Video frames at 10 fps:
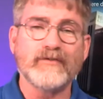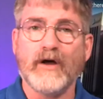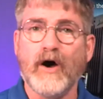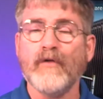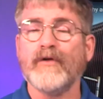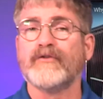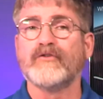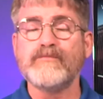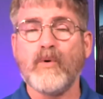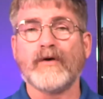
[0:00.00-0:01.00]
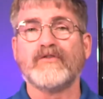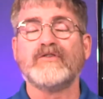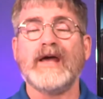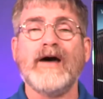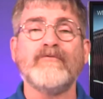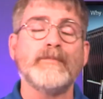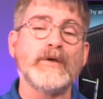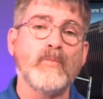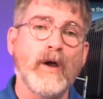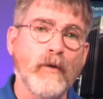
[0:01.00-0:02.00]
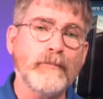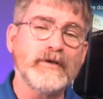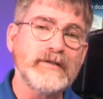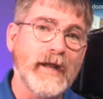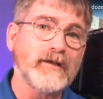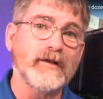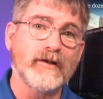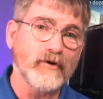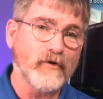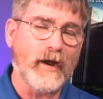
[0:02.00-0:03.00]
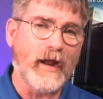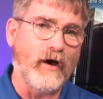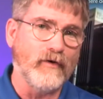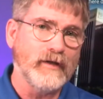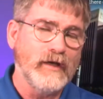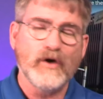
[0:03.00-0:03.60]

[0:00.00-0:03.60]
and all the support staff will be well protected underground.